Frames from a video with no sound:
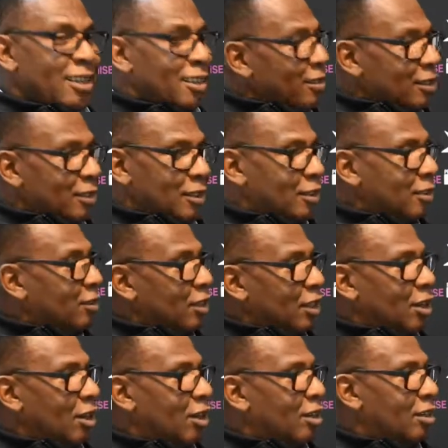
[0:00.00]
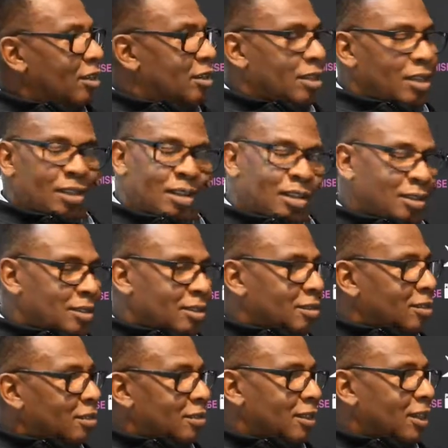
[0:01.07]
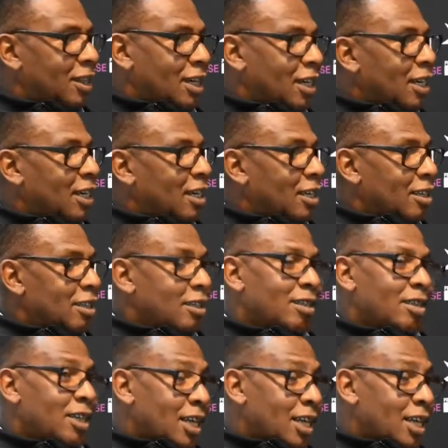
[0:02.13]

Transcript: all girls are like that. They'll all run your life in some way.